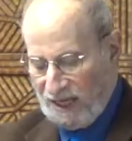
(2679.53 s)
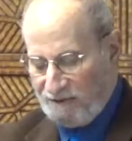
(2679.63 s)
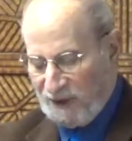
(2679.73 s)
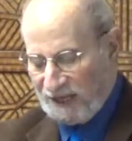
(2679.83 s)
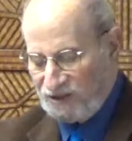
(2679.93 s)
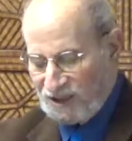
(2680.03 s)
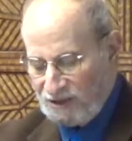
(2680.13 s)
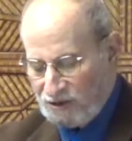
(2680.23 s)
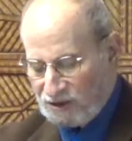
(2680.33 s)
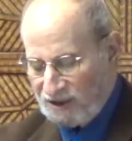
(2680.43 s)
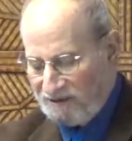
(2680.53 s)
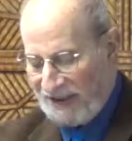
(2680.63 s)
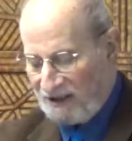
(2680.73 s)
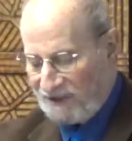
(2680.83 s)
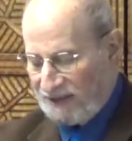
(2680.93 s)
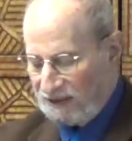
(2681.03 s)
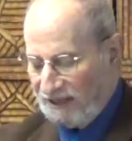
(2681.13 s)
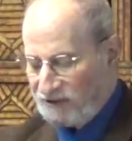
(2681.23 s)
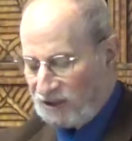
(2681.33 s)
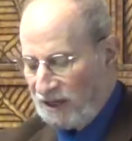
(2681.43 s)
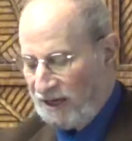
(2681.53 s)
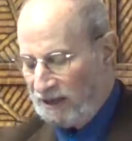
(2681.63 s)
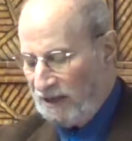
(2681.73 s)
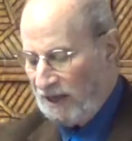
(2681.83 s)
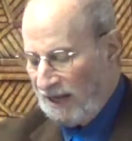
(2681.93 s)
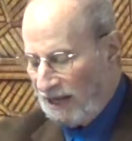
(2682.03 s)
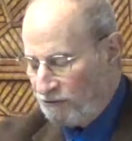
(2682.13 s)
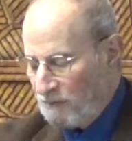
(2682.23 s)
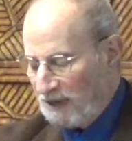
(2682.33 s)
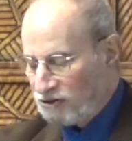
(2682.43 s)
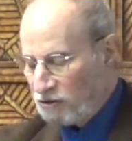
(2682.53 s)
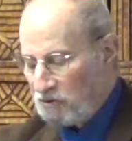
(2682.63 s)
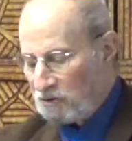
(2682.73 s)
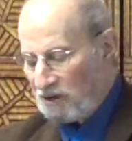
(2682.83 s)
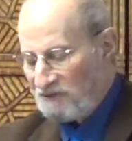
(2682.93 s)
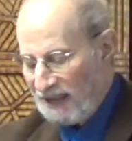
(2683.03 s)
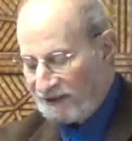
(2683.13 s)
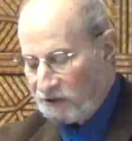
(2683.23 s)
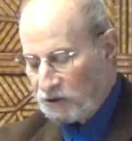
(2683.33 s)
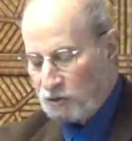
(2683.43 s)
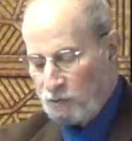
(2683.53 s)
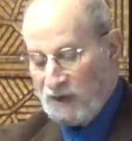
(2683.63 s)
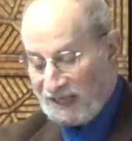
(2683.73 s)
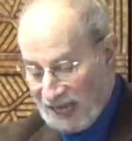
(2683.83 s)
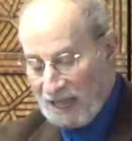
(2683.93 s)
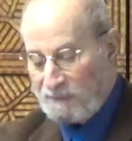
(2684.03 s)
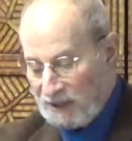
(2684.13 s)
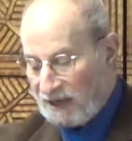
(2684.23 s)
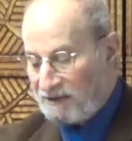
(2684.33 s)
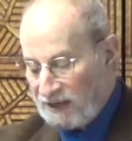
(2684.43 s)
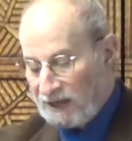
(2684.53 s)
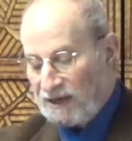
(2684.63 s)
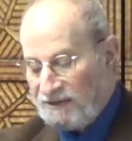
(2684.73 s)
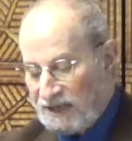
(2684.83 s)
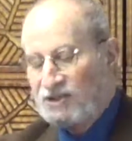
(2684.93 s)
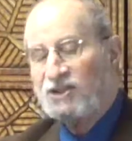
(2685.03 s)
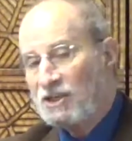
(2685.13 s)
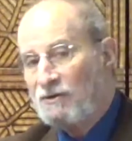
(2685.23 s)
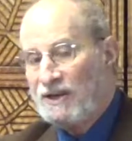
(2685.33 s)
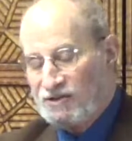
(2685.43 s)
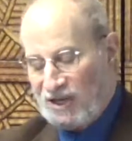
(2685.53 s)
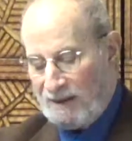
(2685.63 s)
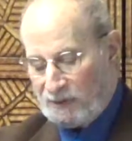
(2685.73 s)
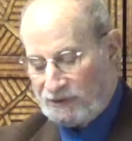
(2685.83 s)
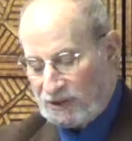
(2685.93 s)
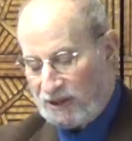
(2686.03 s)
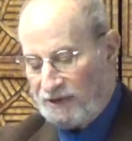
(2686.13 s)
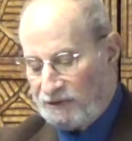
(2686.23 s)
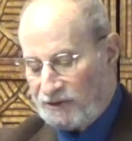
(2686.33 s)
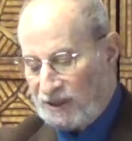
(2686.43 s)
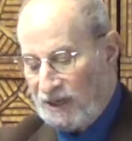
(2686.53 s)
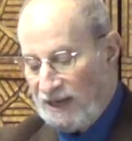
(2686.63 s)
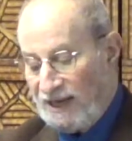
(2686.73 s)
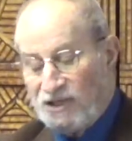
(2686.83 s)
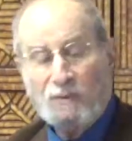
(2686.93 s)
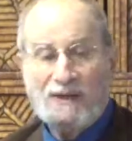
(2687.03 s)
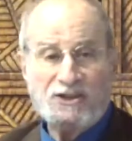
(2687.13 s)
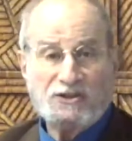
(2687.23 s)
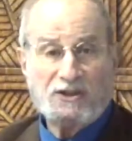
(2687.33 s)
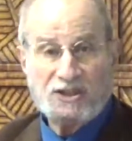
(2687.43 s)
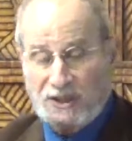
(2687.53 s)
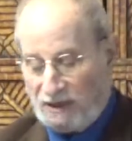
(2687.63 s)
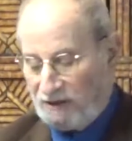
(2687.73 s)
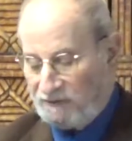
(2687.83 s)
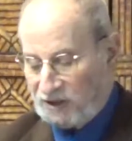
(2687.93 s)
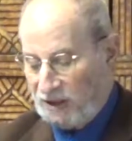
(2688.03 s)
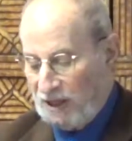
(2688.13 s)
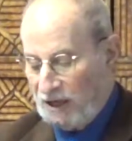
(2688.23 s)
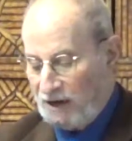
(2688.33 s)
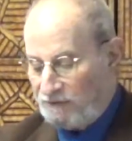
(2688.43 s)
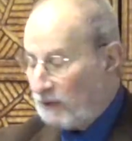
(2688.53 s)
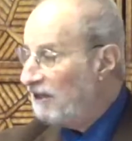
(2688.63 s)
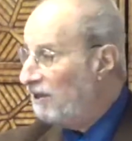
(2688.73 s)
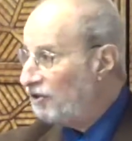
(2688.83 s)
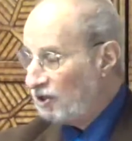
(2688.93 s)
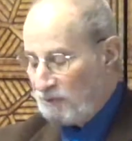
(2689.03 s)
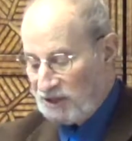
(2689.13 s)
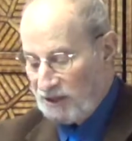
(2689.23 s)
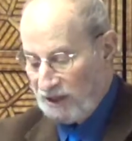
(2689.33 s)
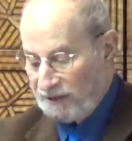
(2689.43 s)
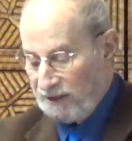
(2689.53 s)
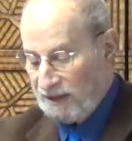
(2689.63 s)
If we continue to live out that lifestyle and remain true to our values, we can be, I think, a necessary example to others, as well as ourselves, of what needs to be done.